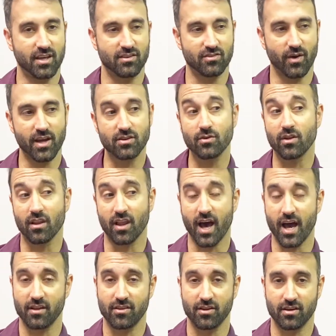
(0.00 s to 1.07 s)
So I do a
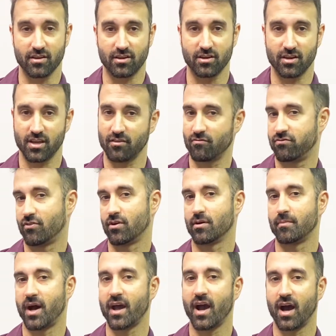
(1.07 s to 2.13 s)
lot of the cooking for
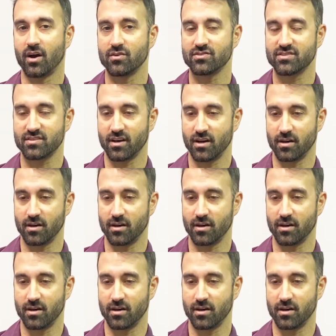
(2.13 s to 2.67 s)
my house.